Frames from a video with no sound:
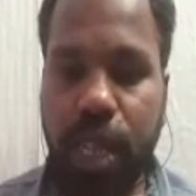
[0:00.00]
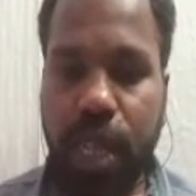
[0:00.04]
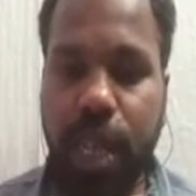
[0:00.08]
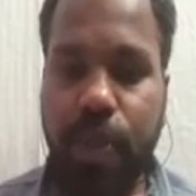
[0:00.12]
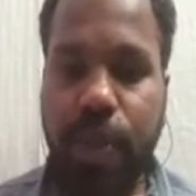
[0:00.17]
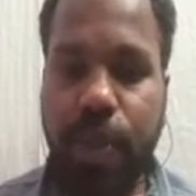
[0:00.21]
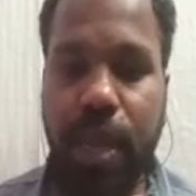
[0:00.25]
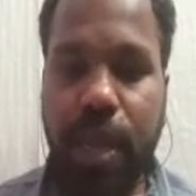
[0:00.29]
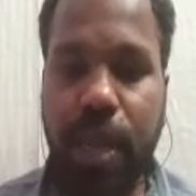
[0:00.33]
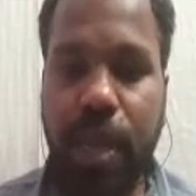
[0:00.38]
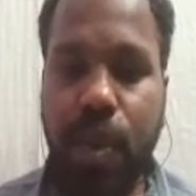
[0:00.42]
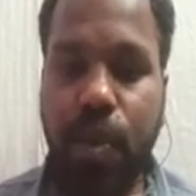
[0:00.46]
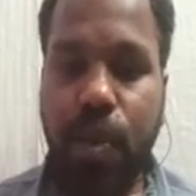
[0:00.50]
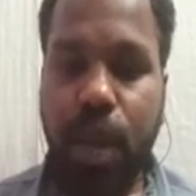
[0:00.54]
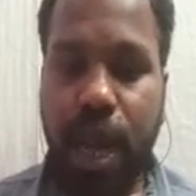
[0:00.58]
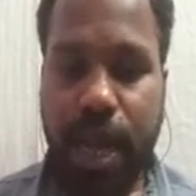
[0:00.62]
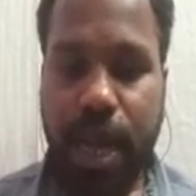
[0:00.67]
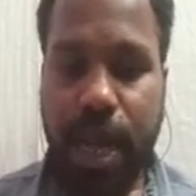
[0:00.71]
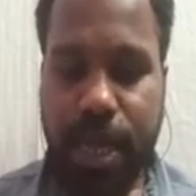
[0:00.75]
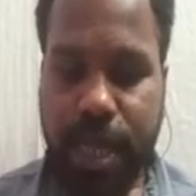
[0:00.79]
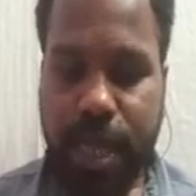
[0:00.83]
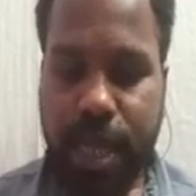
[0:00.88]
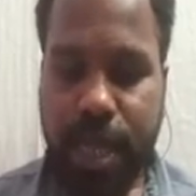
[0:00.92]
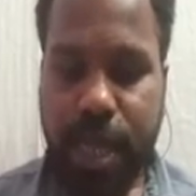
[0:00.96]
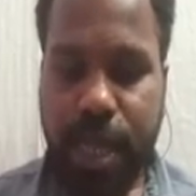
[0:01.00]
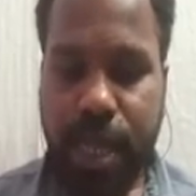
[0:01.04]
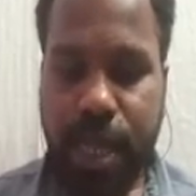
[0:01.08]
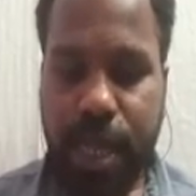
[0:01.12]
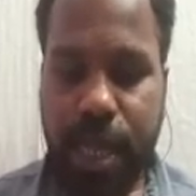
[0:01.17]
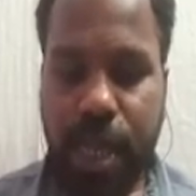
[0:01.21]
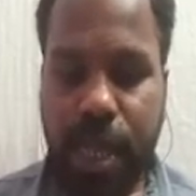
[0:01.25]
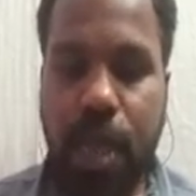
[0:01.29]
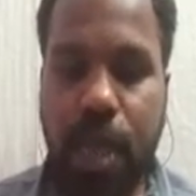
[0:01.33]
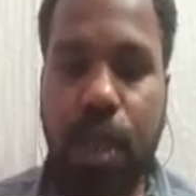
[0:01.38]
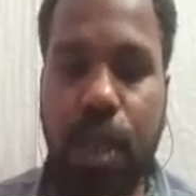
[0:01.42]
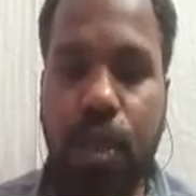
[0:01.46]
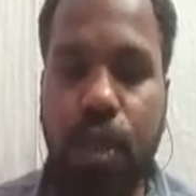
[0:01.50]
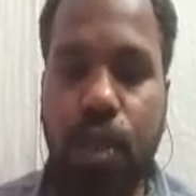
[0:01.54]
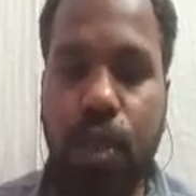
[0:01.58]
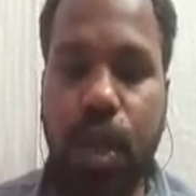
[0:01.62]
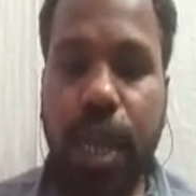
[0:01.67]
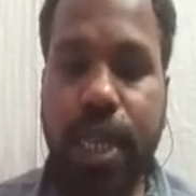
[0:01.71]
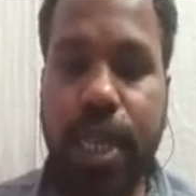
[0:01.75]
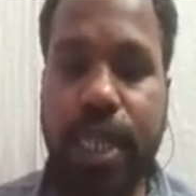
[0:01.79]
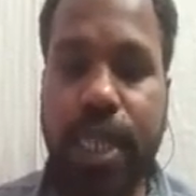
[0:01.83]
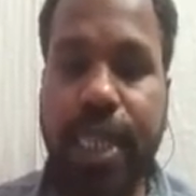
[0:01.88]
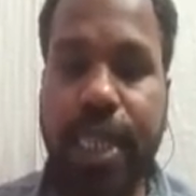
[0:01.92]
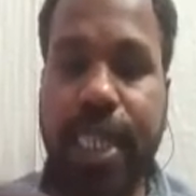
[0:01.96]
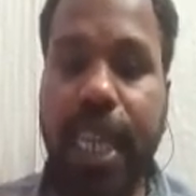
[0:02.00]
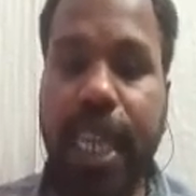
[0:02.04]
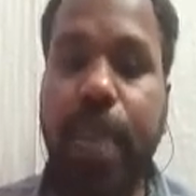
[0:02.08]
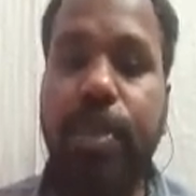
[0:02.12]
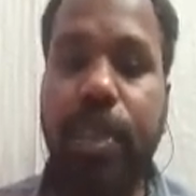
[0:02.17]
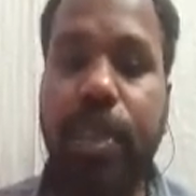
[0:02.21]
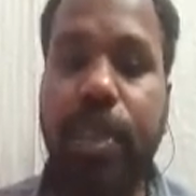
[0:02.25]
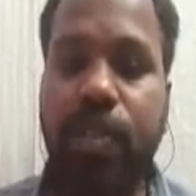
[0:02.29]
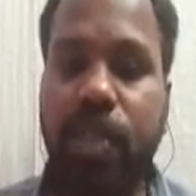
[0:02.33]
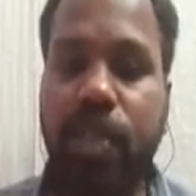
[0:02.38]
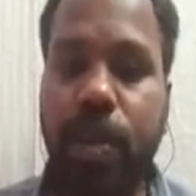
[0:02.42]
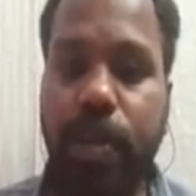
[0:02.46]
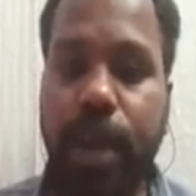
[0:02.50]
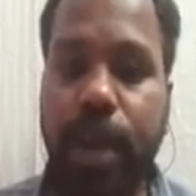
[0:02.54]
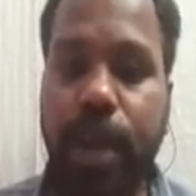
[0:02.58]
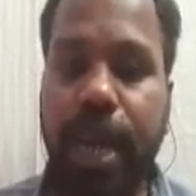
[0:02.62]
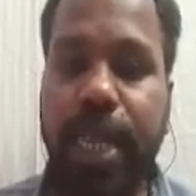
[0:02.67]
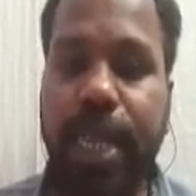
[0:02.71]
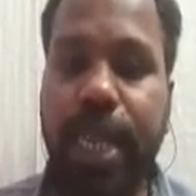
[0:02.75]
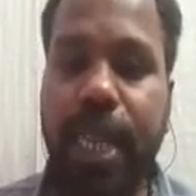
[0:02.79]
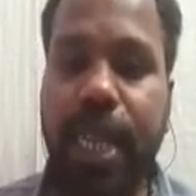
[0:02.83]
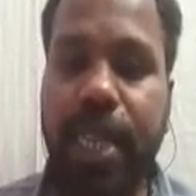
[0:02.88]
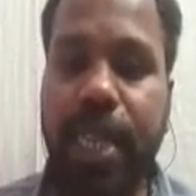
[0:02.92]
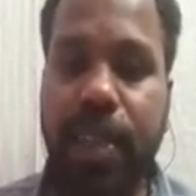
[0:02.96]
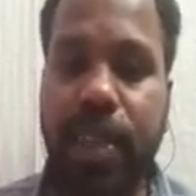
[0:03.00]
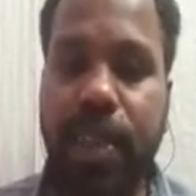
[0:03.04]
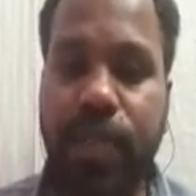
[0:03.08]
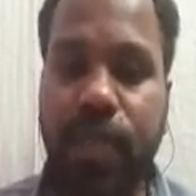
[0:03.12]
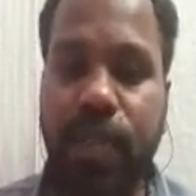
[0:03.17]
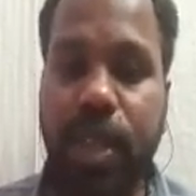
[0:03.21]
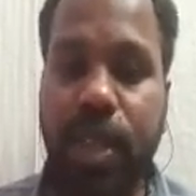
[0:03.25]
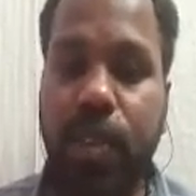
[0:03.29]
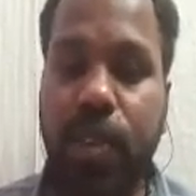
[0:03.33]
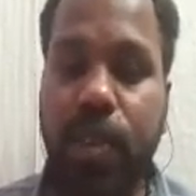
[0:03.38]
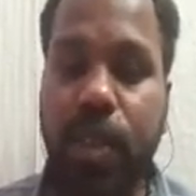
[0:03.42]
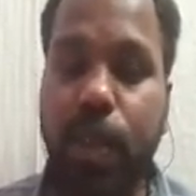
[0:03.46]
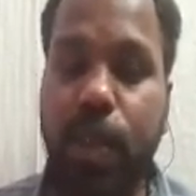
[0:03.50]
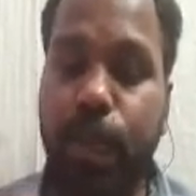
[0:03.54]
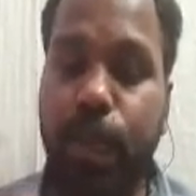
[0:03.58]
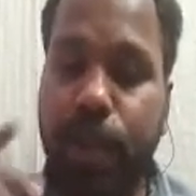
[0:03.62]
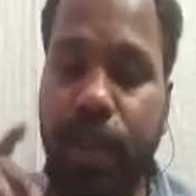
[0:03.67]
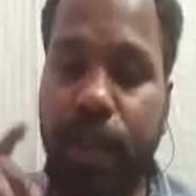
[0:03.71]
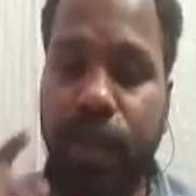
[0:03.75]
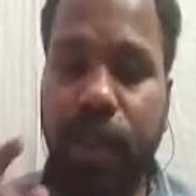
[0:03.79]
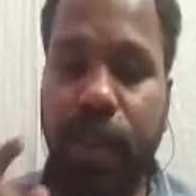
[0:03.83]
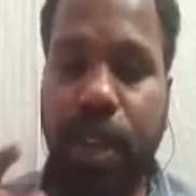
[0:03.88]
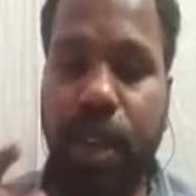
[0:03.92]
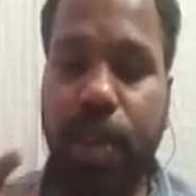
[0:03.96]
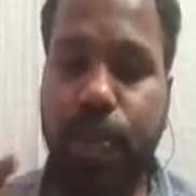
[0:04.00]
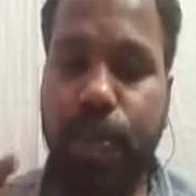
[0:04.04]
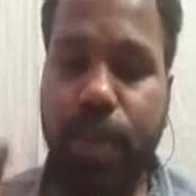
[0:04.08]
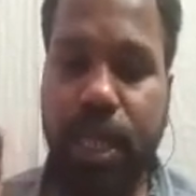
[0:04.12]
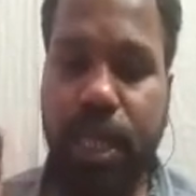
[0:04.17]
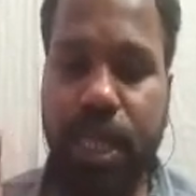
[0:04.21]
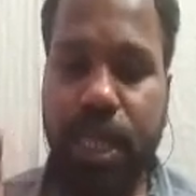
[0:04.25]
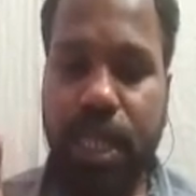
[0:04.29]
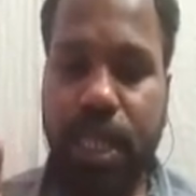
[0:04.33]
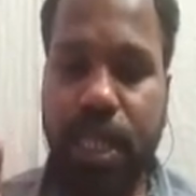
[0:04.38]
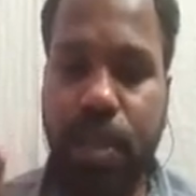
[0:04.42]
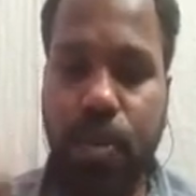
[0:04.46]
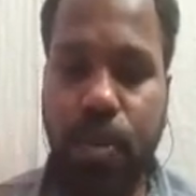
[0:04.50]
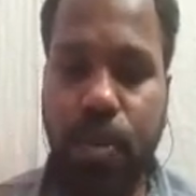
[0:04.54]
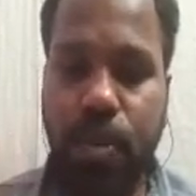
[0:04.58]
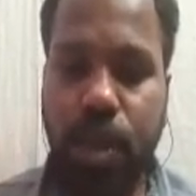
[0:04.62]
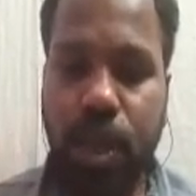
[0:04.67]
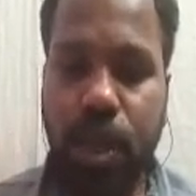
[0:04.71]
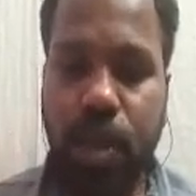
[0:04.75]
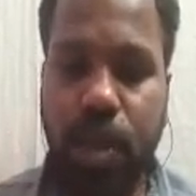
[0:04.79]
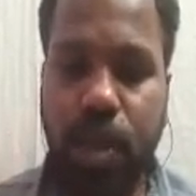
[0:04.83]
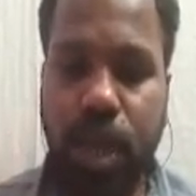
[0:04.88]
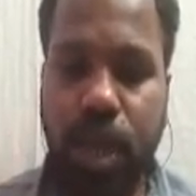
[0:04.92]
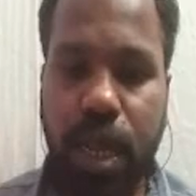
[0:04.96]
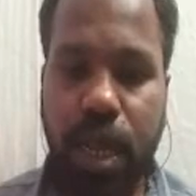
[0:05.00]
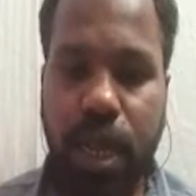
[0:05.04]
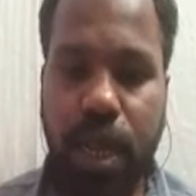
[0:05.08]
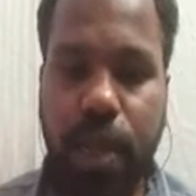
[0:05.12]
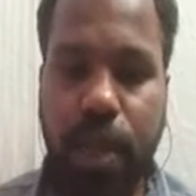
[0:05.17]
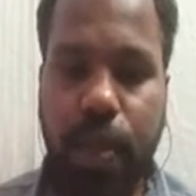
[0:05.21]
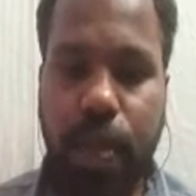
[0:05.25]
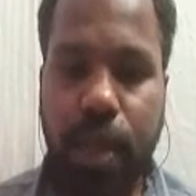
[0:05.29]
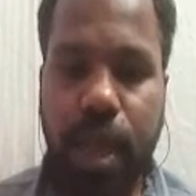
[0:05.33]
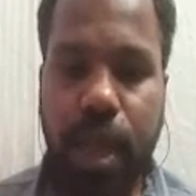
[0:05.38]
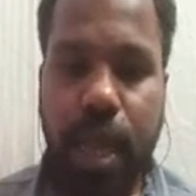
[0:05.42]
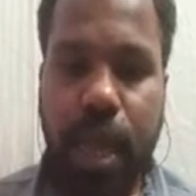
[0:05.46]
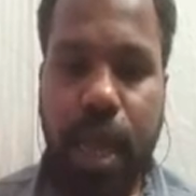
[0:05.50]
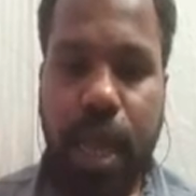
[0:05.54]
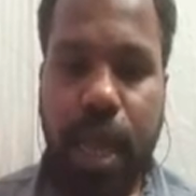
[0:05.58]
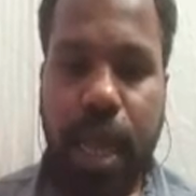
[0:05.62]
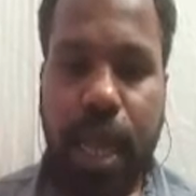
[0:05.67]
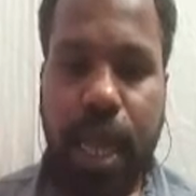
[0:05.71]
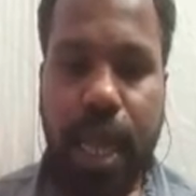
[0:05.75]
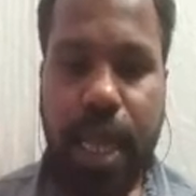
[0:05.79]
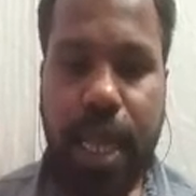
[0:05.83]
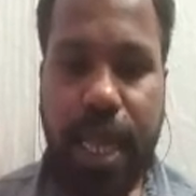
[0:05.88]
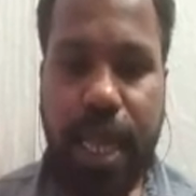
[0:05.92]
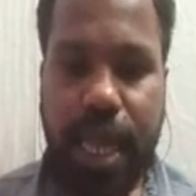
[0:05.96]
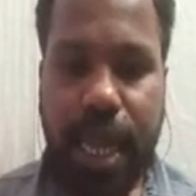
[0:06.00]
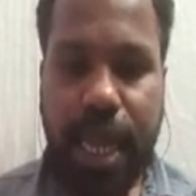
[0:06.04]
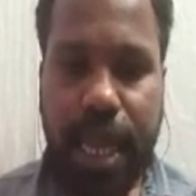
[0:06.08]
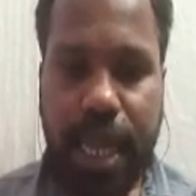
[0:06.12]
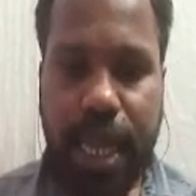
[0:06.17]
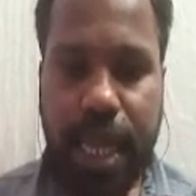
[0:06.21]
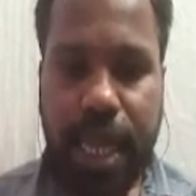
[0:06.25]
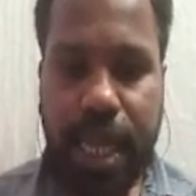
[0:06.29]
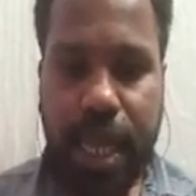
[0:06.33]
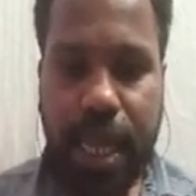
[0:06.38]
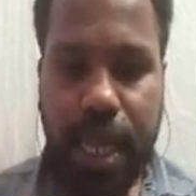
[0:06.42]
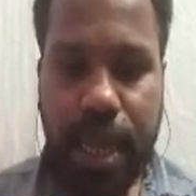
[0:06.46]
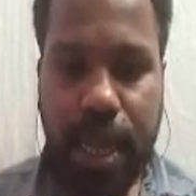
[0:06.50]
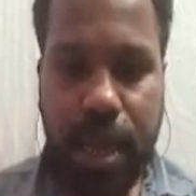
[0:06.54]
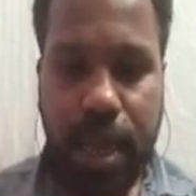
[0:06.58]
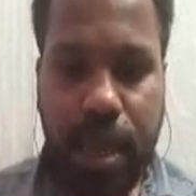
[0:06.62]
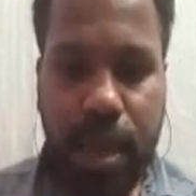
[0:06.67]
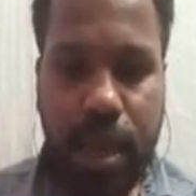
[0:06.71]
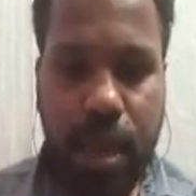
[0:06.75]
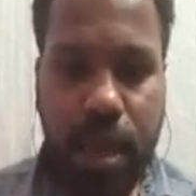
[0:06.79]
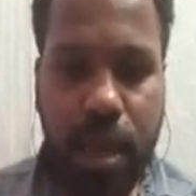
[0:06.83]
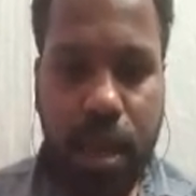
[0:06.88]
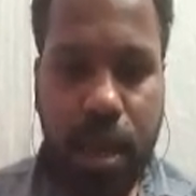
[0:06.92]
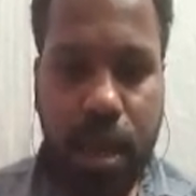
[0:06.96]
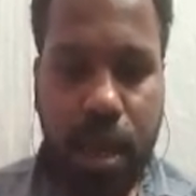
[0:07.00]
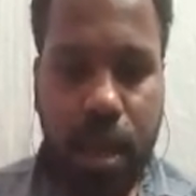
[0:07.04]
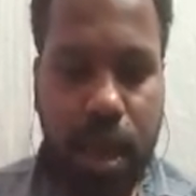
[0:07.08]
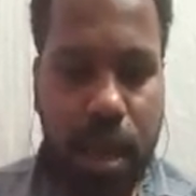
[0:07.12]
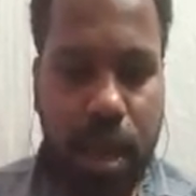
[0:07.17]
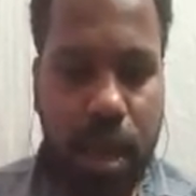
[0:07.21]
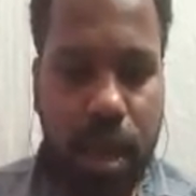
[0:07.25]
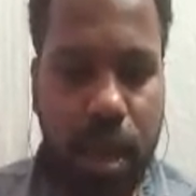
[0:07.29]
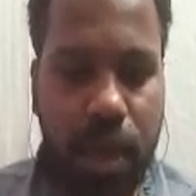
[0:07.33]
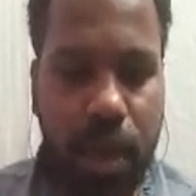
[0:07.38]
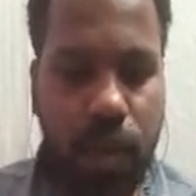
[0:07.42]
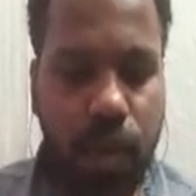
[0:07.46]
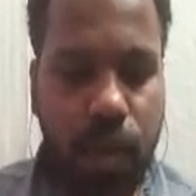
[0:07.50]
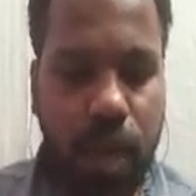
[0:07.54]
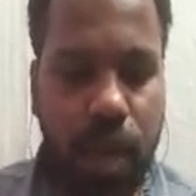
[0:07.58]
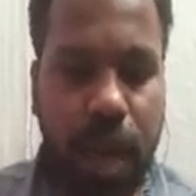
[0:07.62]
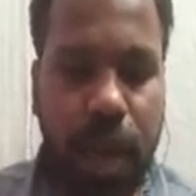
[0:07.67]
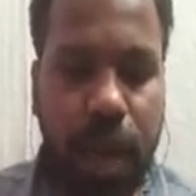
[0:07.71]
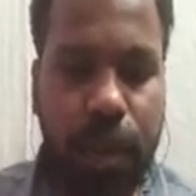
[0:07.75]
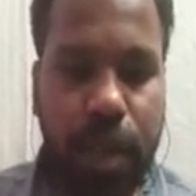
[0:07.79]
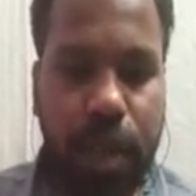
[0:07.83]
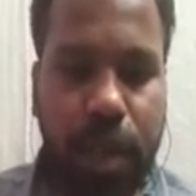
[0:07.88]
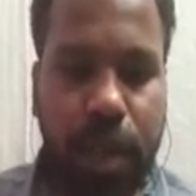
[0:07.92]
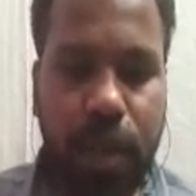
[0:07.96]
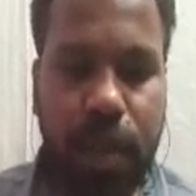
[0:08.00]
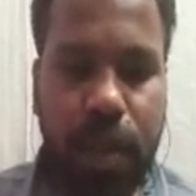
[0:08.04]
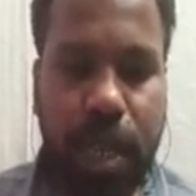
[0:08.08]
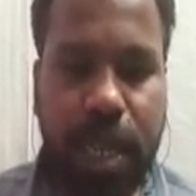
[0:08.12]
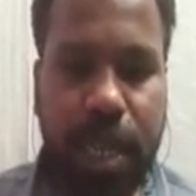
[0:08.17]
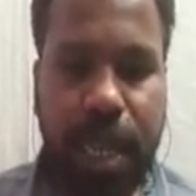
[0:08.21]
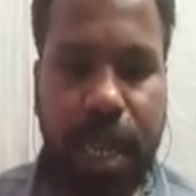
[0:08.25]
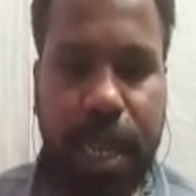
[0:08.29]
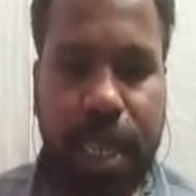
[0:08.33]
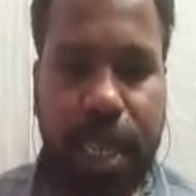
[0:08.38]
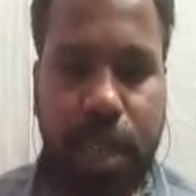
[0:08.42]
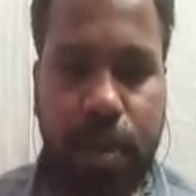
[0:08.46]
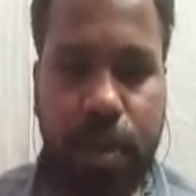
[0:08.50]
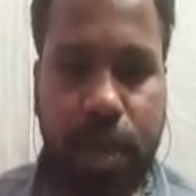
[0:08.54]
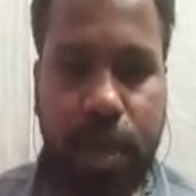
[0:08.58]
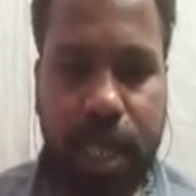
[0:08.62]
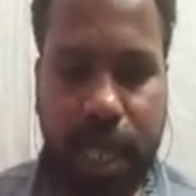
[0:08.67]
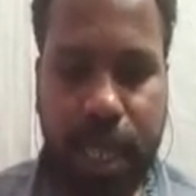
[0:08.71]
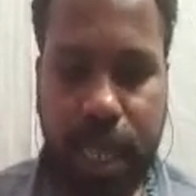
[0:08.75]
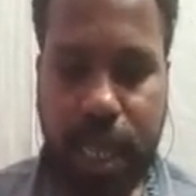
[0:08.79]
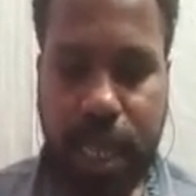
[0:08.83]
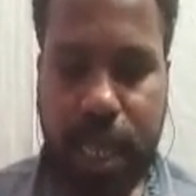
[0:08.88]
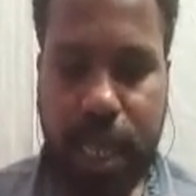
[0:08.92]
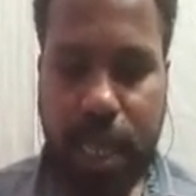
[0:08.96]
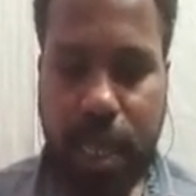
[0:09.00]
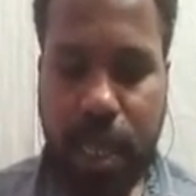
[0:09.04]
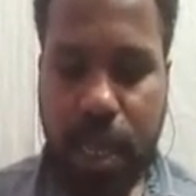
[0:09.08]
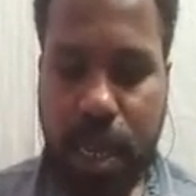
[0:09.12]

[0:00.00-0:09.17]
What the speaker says: let me give 100. So 100 times it will bind and it will give the perfect prediction model. Okay. And then we have to give the random state.